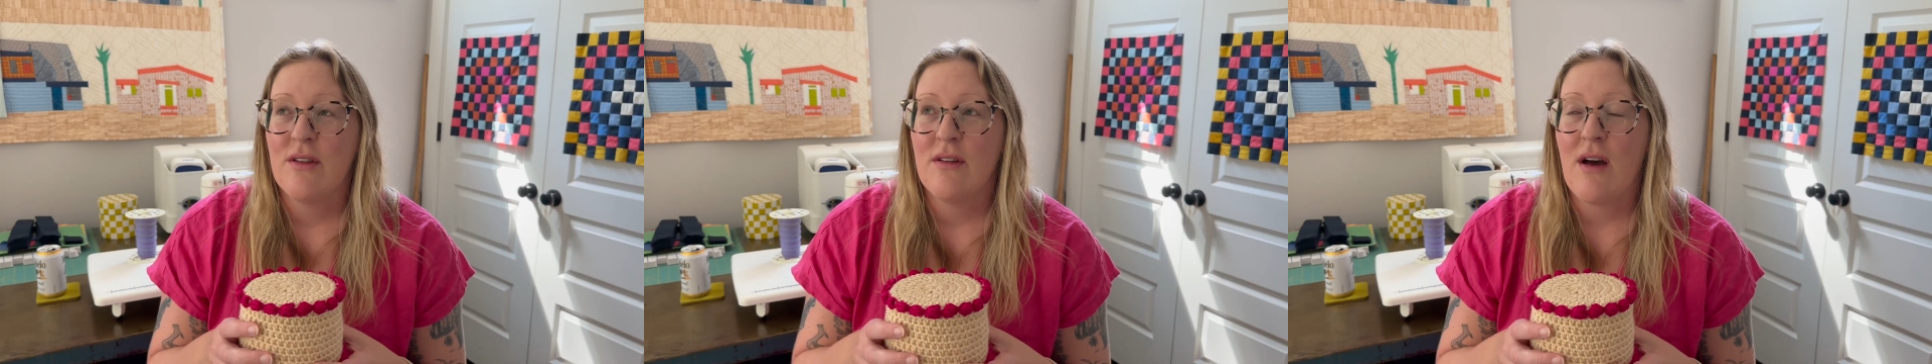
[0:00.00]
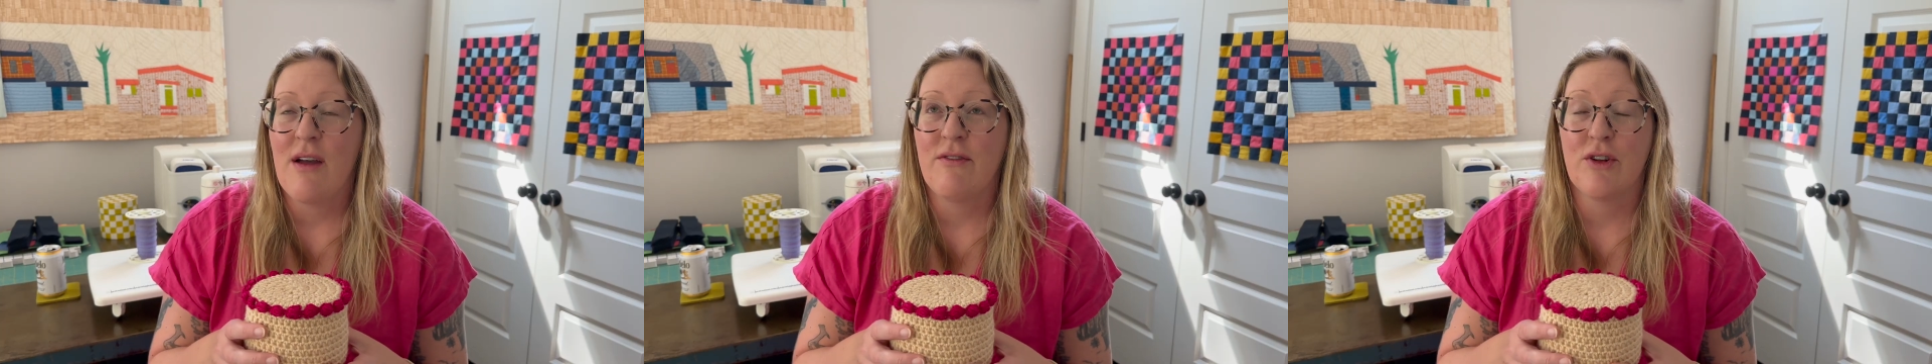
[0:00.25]

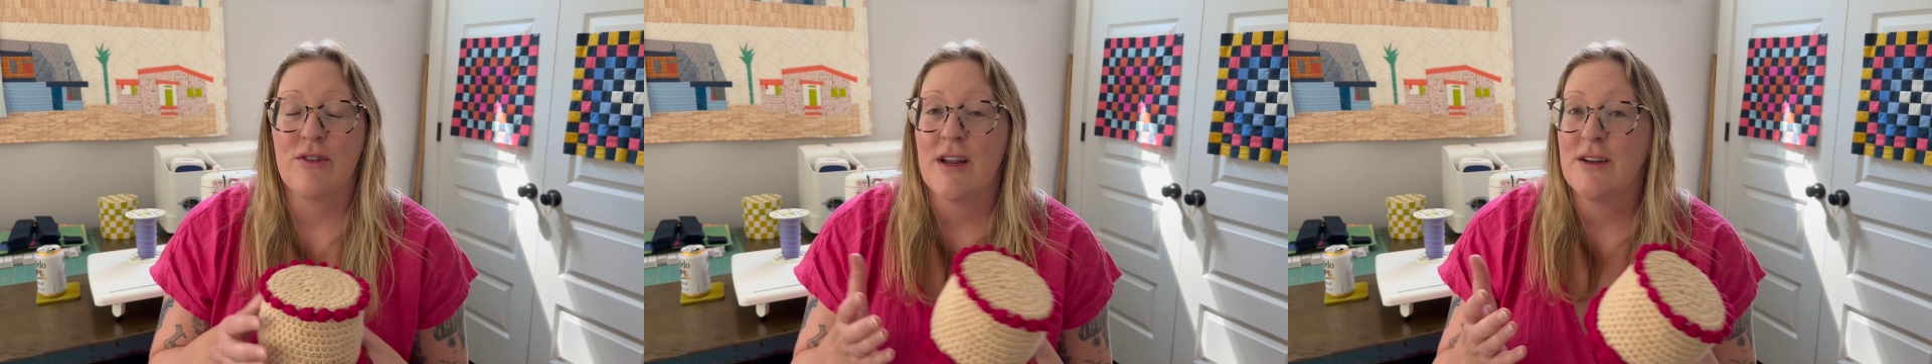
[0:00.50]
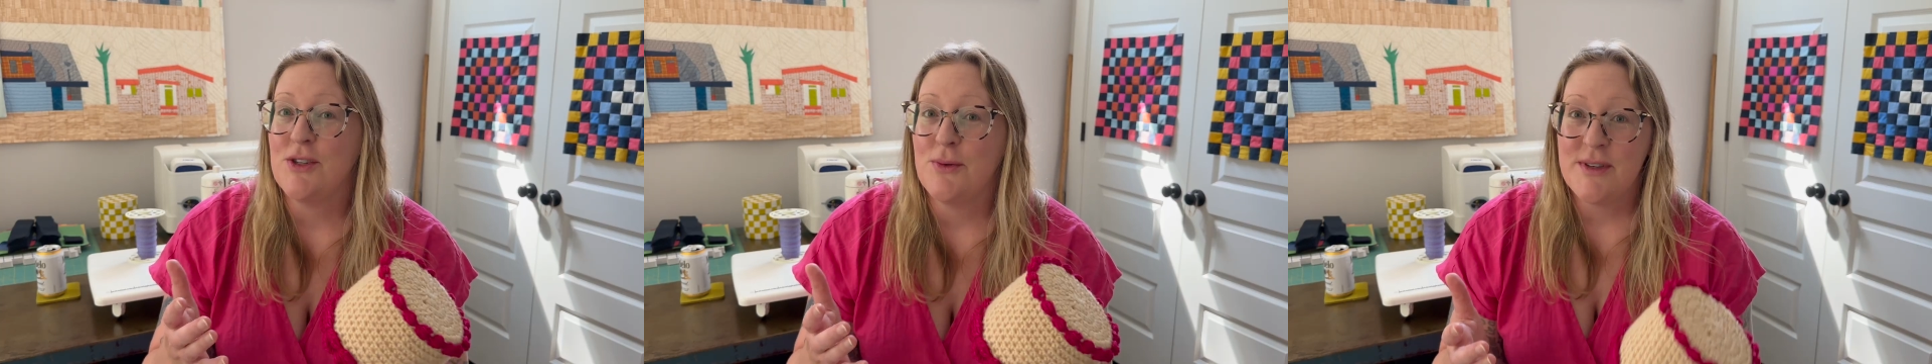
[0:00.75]
I've learned how to
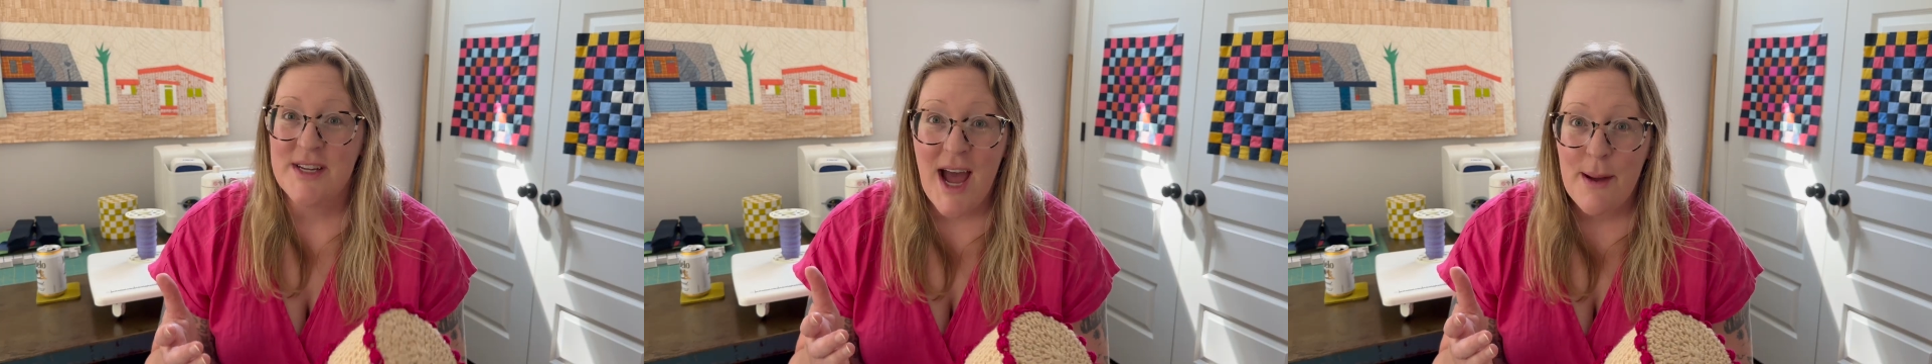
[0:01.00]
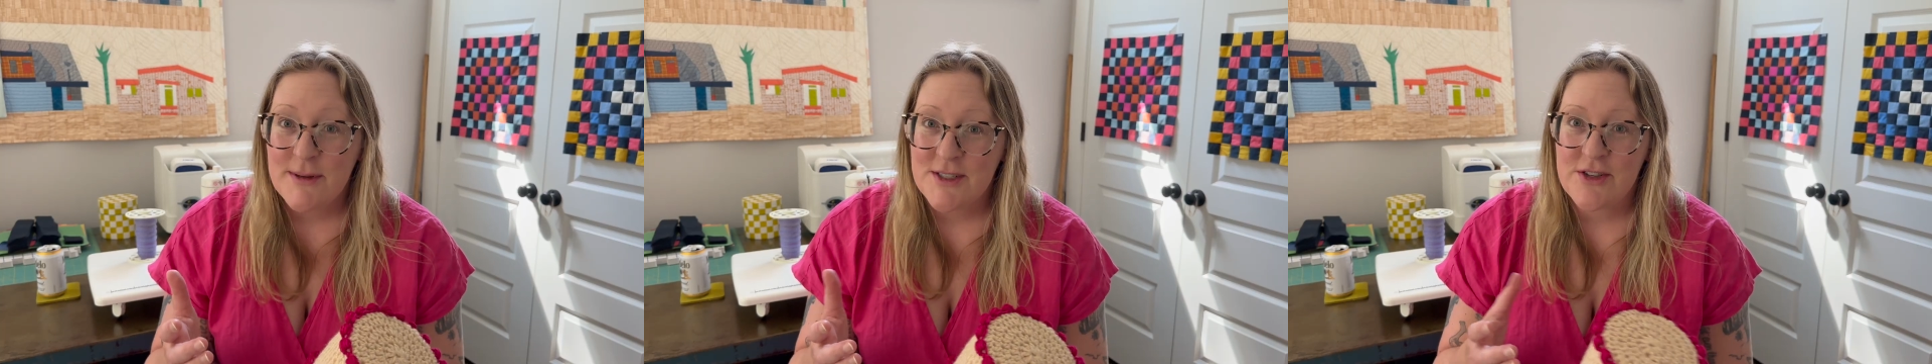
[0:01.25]
do
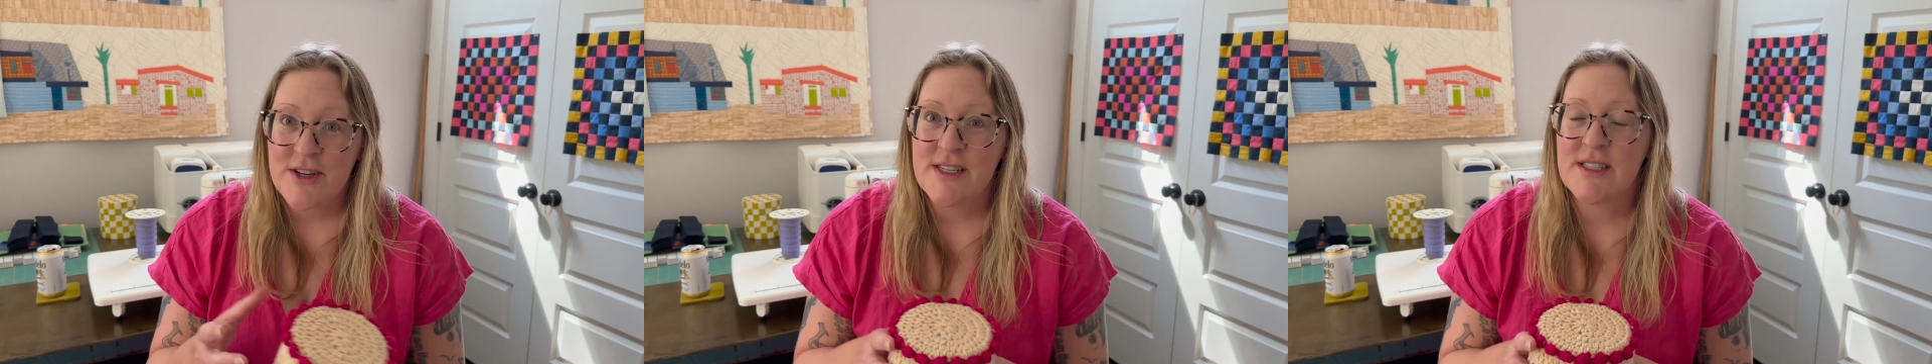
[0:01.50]
tapestries.